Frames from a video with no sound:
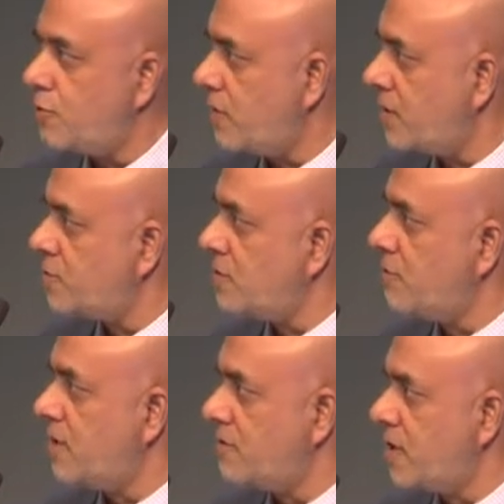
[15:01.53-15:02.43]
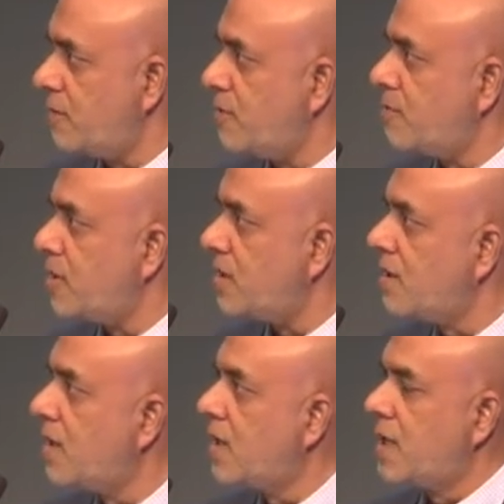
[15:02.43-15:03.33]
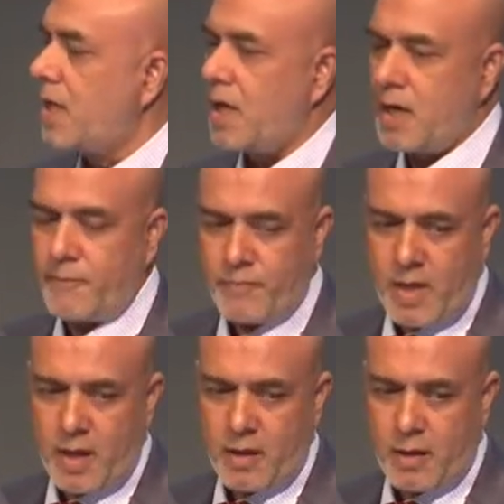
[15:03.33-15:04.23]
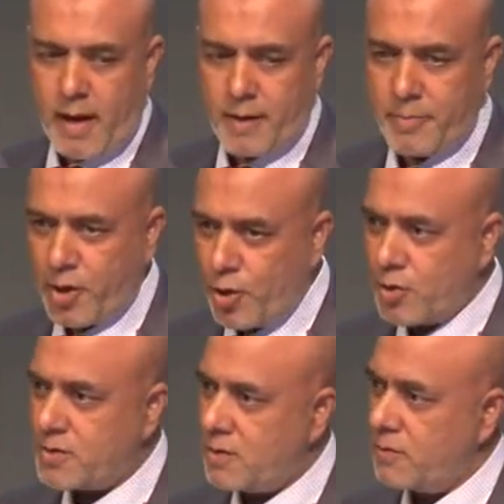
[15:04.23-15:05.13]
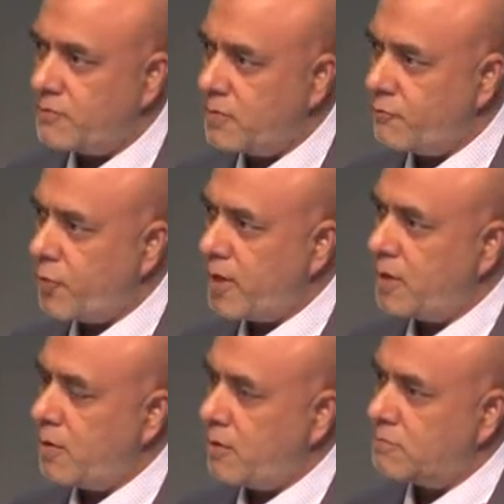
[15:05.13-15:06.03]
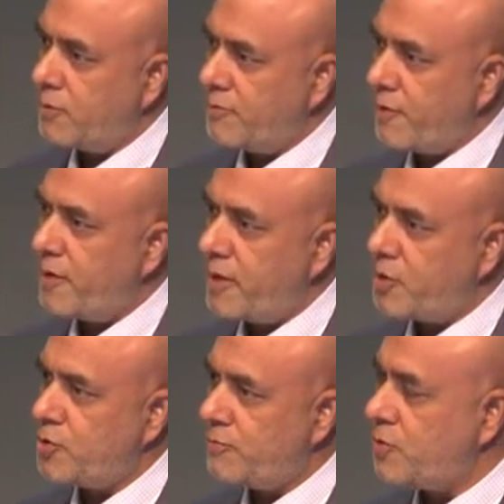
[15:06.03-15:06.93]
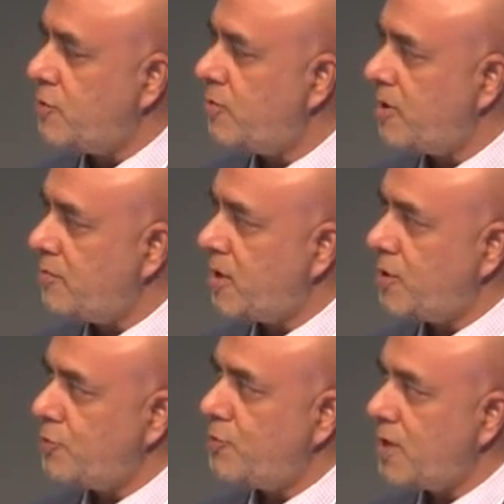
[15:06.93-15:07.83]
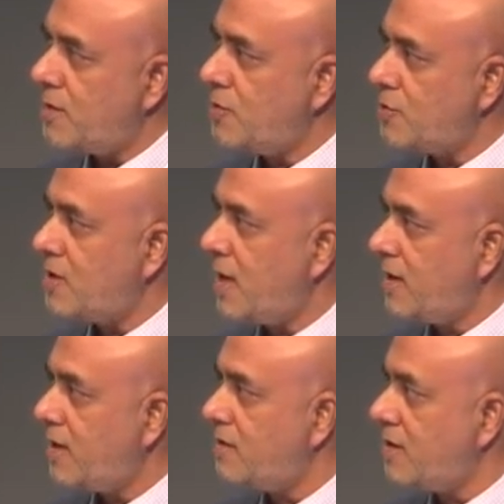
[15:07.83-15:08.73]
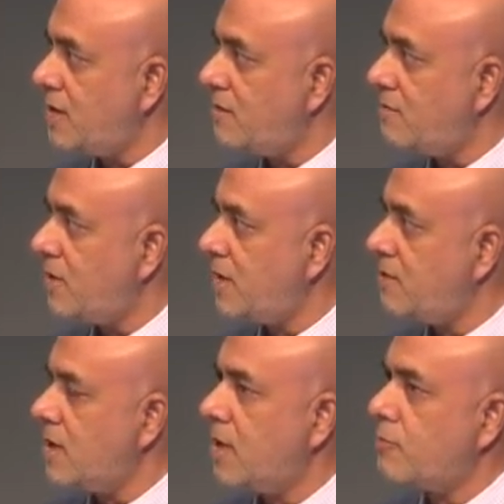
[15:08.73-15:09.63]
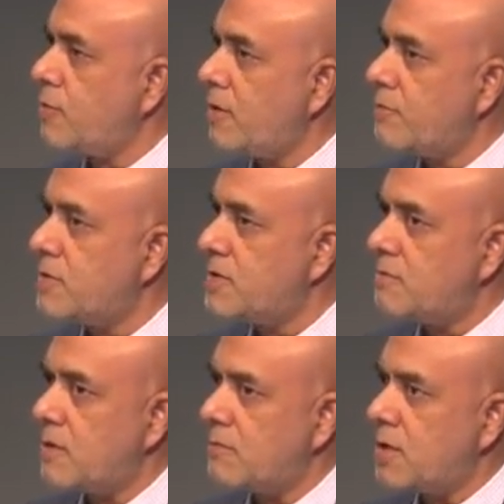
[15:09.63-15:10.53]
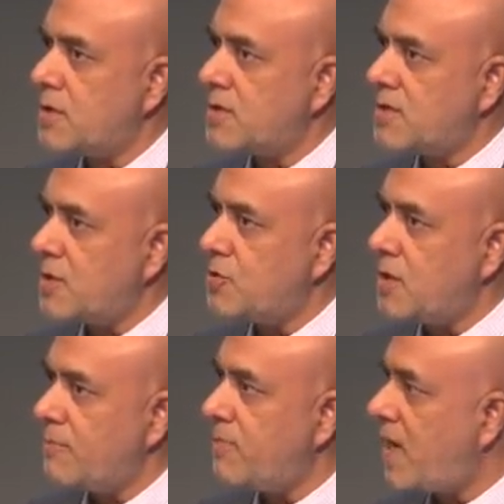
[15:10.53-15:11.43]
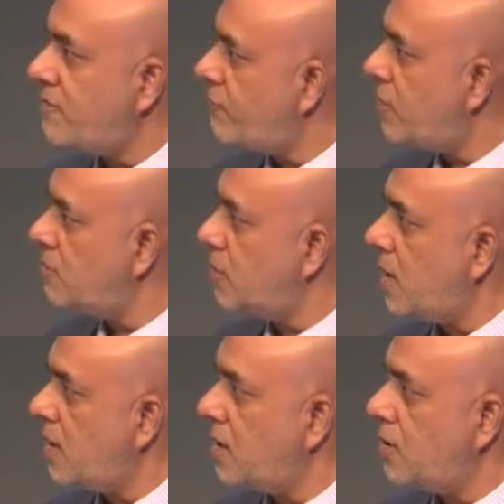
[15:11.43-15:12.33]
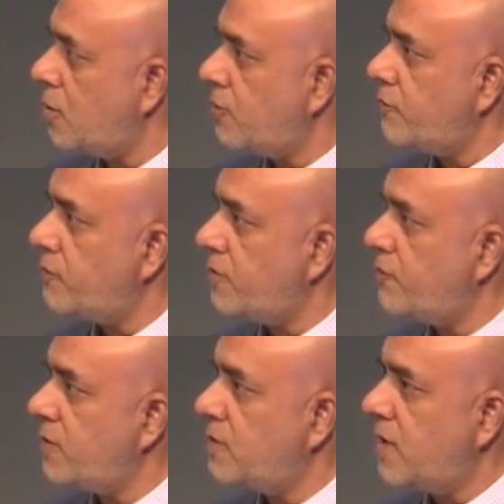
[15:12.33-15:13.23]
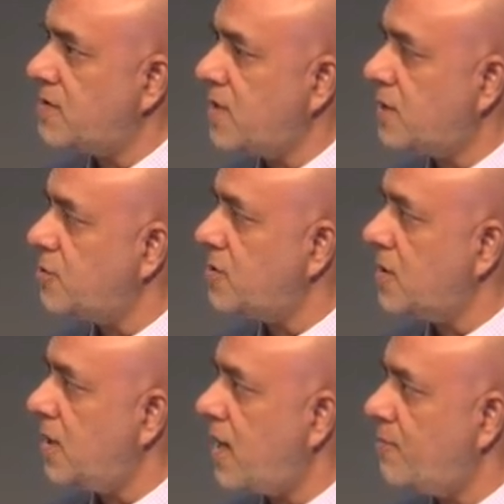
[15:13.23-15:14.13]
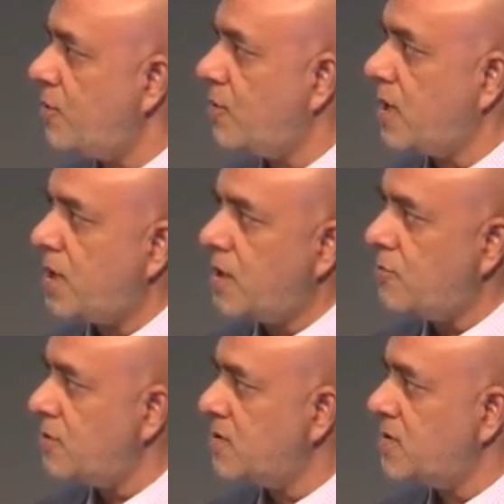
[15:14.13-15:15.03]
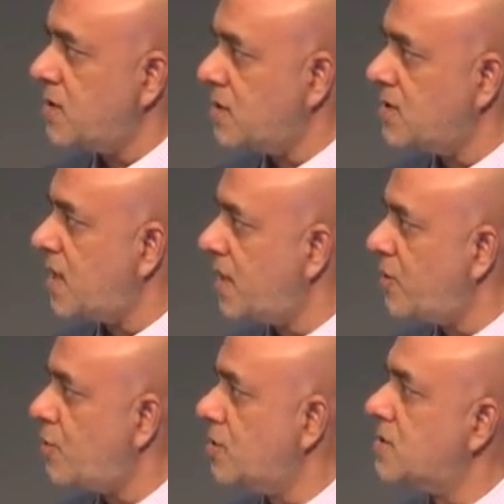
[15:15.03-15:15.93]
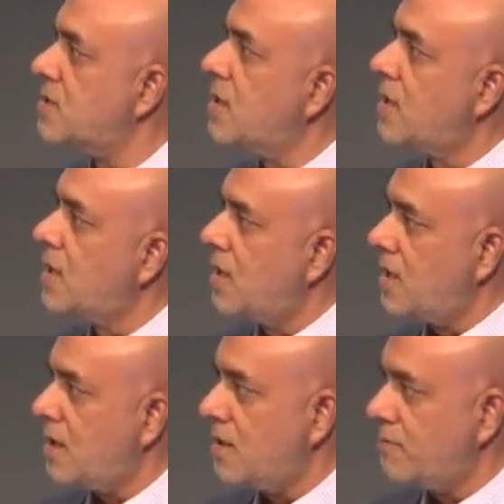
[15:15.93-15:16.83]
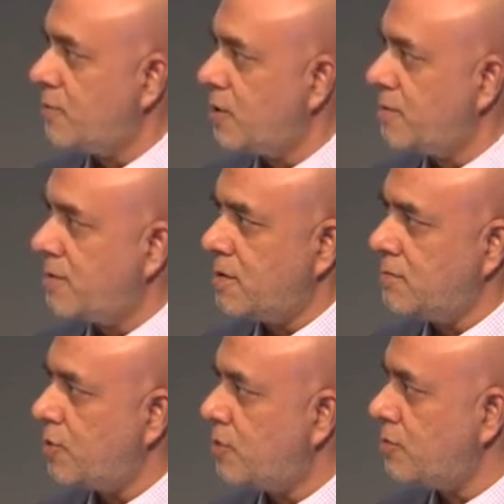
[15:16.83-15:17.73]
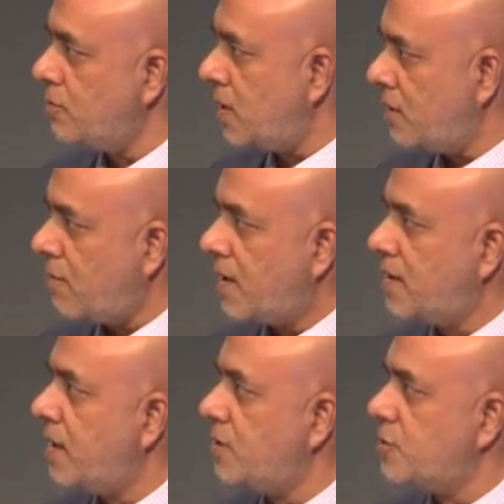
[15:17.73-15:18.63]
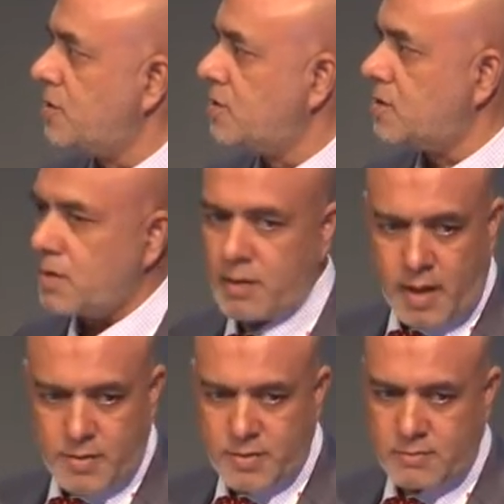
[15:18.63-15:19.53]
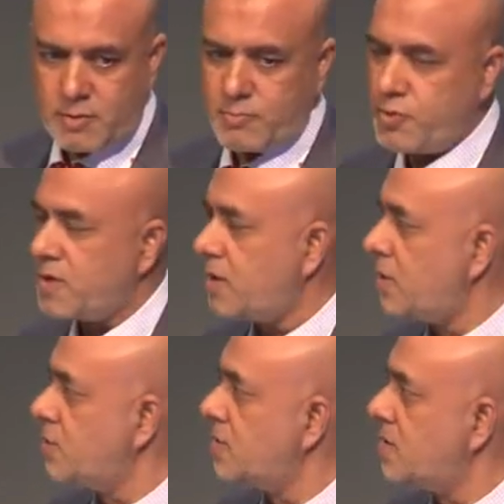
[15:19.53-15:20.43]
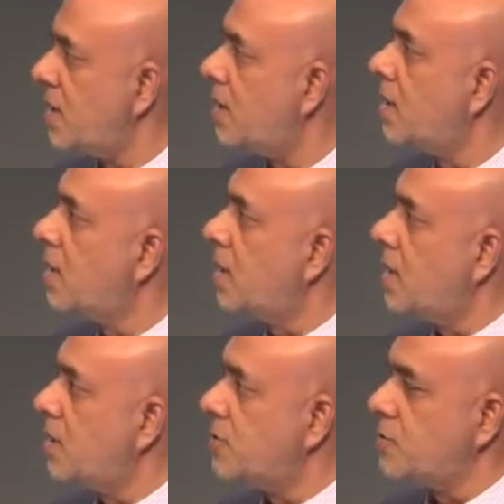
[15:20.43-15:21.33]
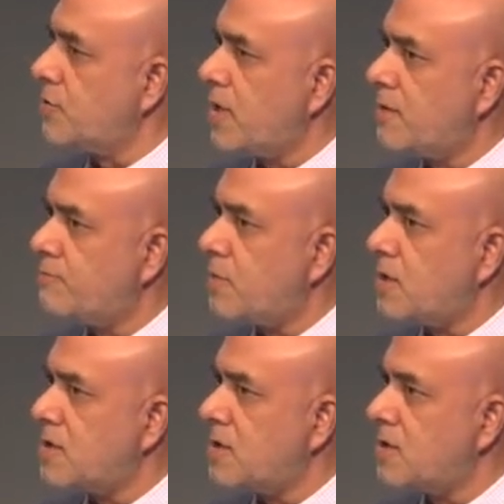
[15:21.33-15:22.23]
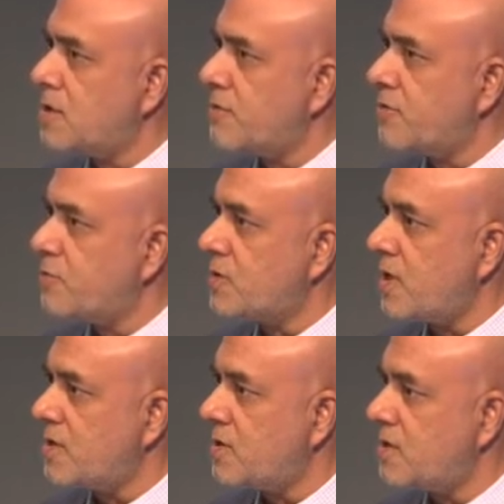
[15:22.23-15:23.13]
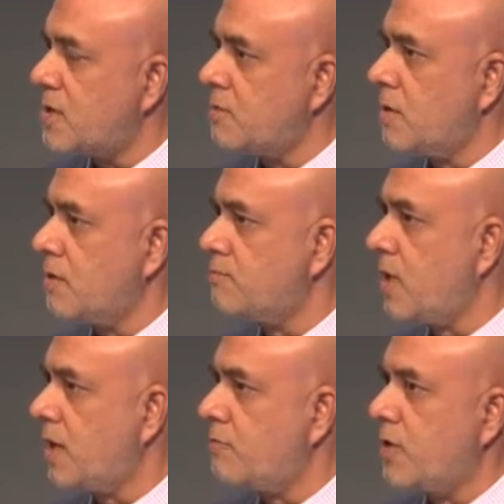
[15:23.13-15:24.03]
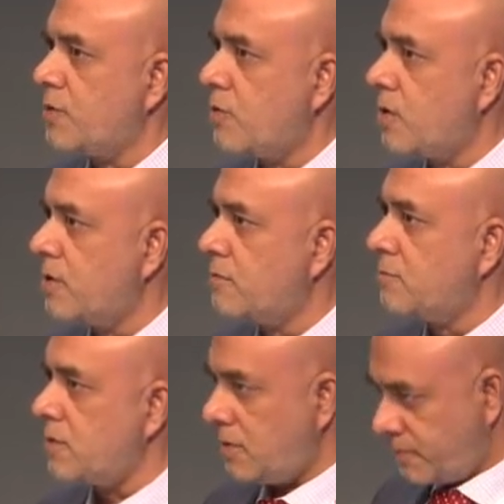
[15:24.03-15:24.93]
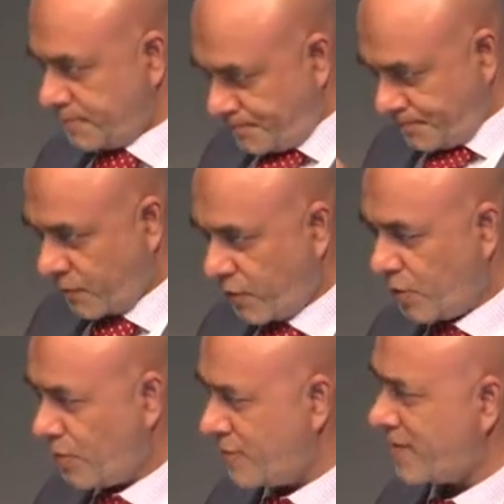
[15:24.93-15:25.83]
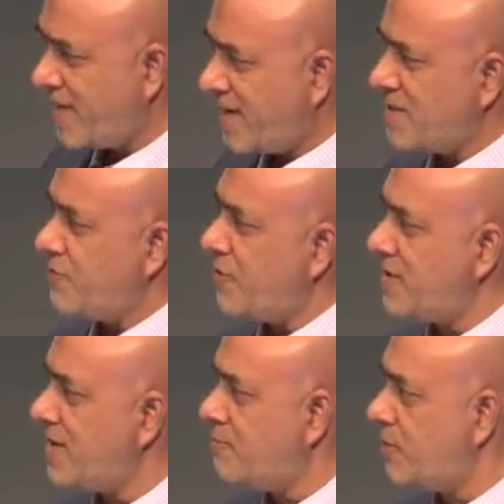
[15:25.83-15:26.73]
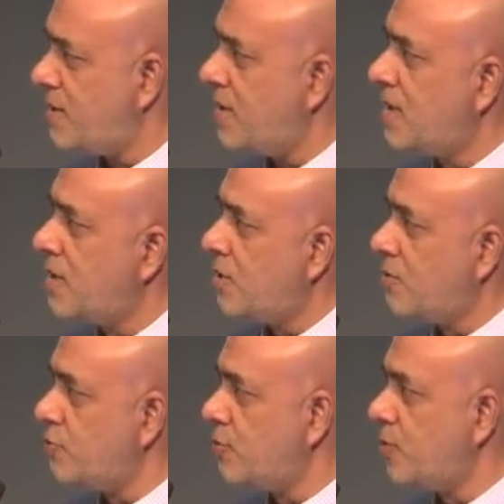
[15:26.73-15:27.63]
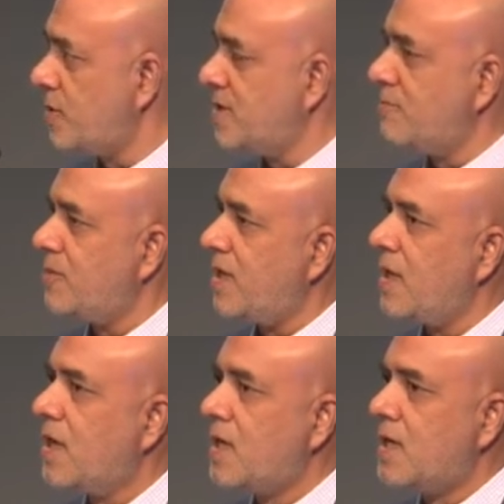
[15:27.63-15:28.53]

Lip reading: location, wherever that may be. And because of the very nature of Geomain being a unique digital identity, right? Okay, it's essentially a platform, and a lot of different transactions can happen on that, including single sign-ons, you know, unique validations, as the presentation said. So there are tons and tons of use cases, like when you order a taxi, for example, on Uber or something.